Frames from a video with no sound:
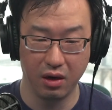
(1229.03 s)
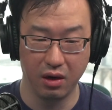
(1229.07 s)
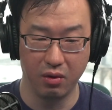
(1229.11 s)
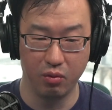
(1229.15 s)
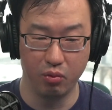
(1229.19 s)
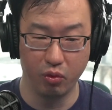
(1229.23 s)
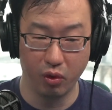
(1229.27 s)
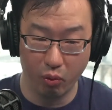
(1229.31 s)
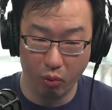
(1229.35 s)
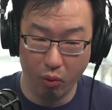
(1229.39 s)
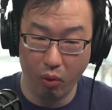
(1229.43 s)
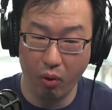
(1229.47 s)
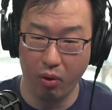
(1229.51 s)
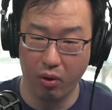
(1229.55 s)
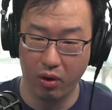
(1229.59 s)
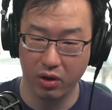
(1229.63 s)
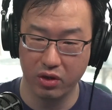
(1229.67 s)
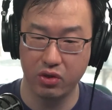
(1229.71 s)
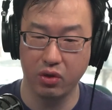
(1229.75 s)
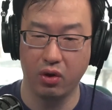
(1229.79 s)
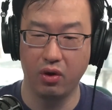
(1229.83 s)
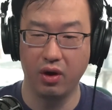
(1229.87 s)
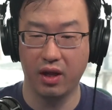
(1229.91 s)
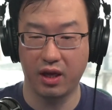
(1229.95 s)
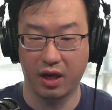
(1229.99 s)
rewards,
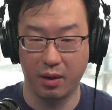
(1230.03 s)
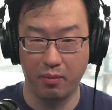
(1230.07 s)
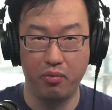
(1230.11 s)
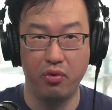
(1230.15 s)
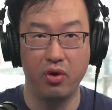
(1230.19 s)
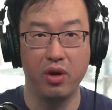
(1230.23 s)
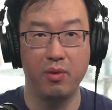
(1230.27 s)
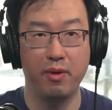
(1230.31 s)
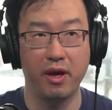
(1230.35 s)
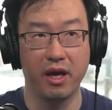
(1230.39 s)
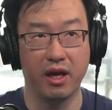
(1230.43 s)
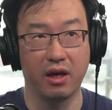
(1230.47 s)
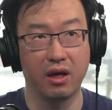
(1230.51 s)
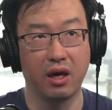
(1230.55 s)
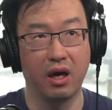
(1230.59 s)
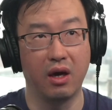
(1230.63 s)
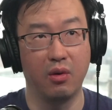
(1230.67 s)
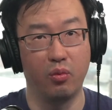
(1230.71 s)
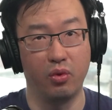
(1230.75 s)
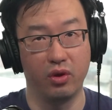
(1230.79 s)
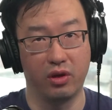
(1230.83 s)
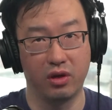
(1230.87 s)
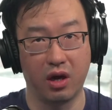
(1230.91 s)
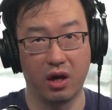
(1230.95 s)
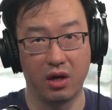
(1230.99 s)
or like a prepaid card
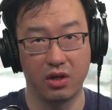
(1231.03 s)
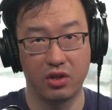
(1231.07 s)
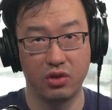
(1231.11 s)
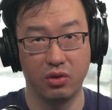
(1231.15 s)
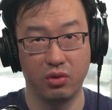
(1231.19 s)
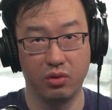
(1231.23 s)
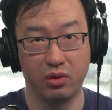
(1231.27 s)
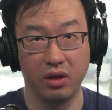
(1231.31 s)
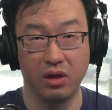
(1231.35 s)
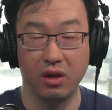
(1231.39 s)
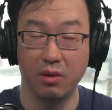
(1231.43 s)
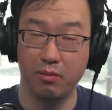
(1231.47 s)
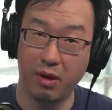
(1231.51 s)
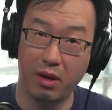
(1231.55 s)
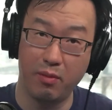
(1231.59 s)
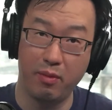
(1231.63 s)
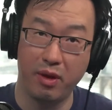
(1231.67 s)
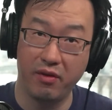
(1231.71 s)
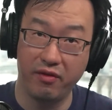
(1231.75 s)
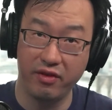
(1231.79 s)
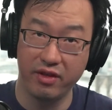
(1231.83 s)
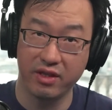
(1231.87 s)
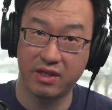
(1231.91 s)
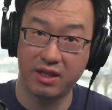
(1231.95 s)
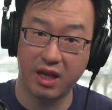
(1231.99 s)
with card token and maybe
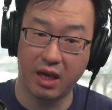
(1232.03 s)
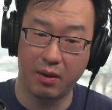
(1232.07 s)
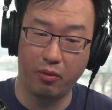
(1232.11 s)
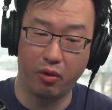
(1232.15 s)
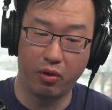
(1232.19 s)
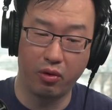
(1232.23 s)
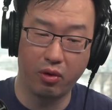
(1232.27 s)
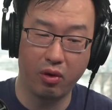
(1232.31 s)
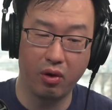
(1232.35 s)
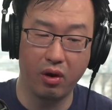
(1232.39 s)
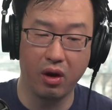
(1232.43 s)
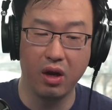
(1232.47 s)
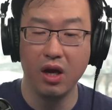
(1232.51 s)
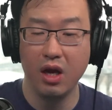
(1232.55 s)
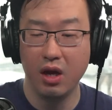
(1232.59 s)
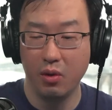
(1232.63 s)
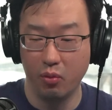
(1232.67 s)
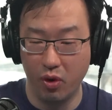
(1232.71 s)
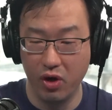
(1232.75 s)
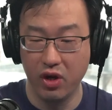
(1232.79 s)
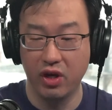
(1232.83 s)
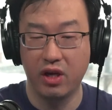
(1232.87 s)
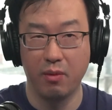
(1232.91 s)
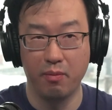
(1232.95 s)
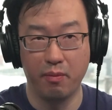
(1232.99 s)
even stable coin,
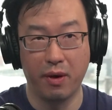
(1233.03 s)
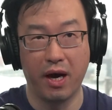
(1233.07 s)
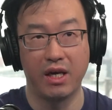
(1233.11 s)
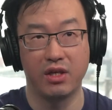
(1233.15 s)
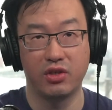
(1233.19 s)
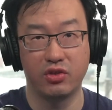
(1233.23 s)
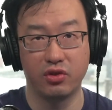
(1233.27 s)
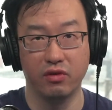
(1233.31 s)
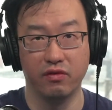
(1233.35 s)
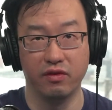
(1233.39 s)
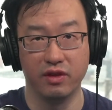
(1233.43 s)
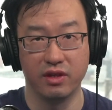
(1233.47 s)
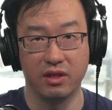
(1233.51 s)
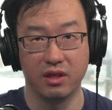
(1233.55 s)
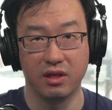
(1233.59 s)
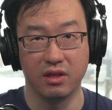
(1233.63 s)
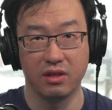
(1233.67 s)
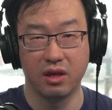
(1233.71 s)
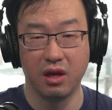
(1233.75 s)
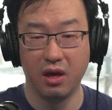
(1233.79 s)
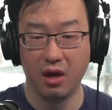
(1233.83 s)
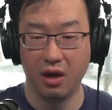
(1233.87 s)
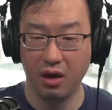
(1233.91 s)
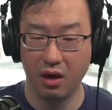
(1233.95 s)
where you can buy services.